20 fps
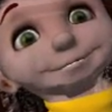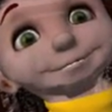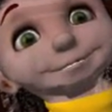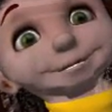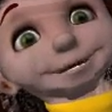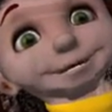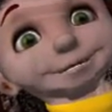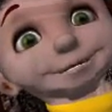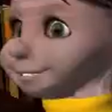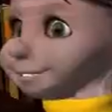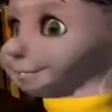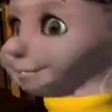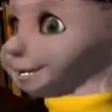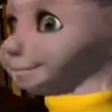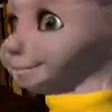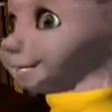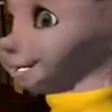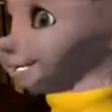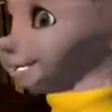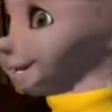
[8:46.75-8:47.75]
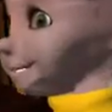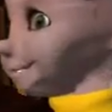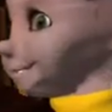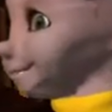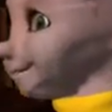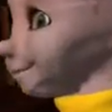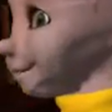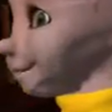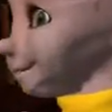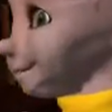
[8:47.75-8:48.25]
telling them to bring dishes
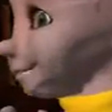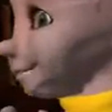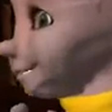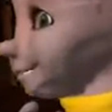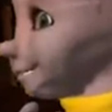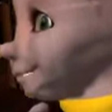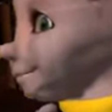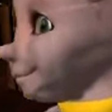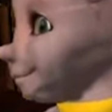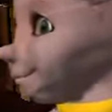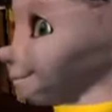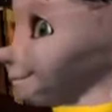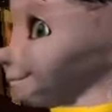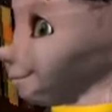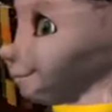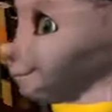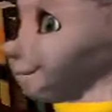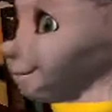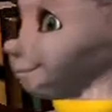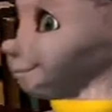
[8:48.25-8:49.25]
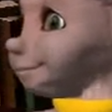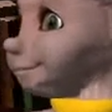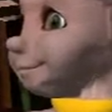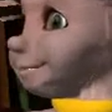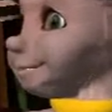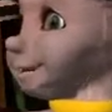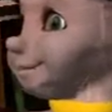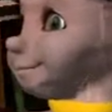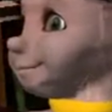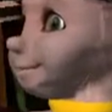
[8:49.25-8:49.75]
and trays, as he was
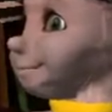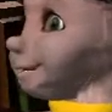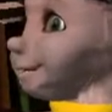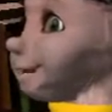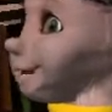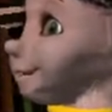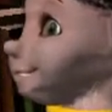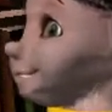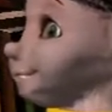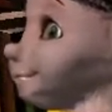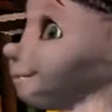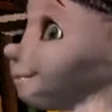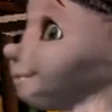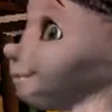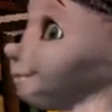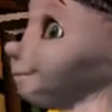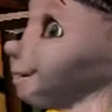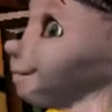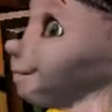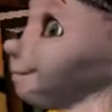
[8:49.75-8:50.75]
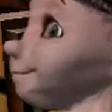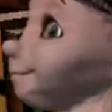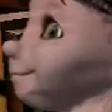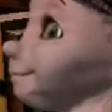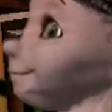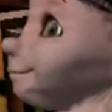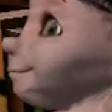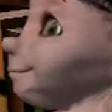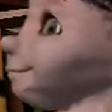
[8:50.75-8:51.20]
going to provide them with food.